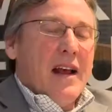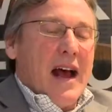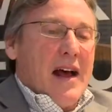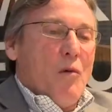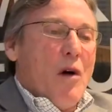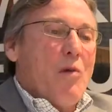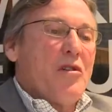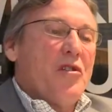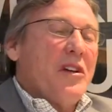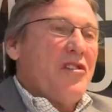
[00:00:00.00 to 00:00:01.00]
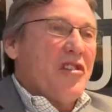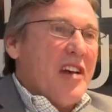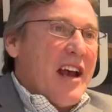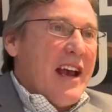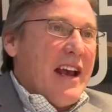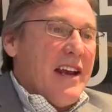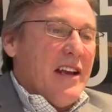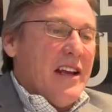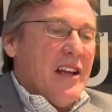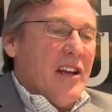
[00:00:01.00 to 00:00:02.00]
What we're doing today
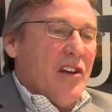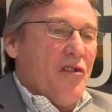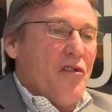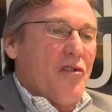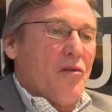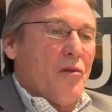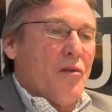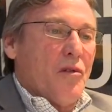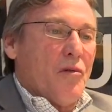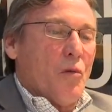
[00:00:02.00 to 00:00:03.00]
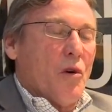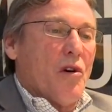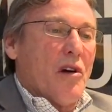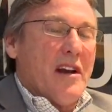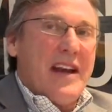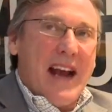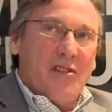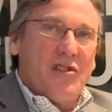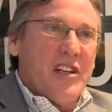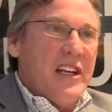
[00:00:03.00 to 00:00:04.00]
is we're
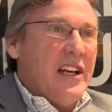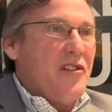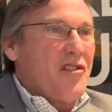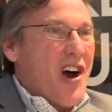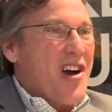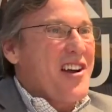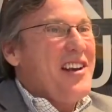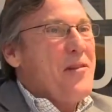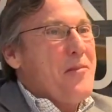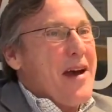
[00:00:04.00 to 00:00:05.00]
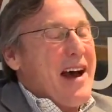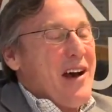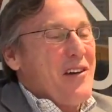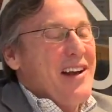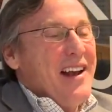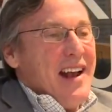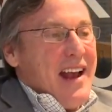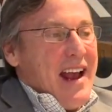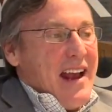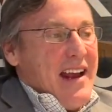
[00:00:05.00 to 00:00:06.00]
announcing and talking about
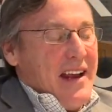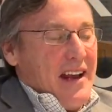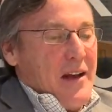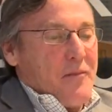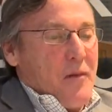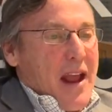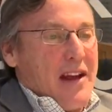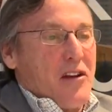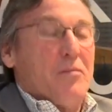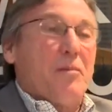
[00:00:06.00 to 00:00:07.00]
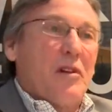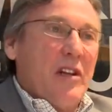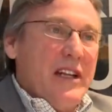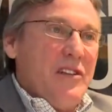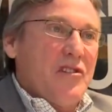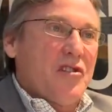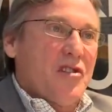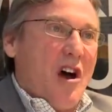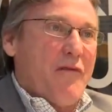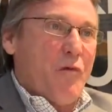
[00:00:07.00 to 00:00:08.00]
a complete
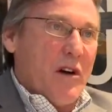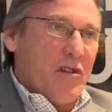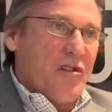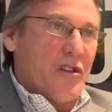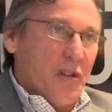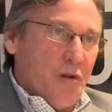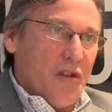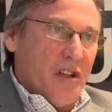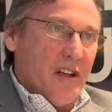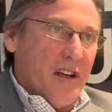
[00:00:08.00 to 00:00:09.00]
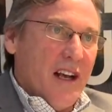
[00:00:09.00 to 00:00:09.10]
software solution,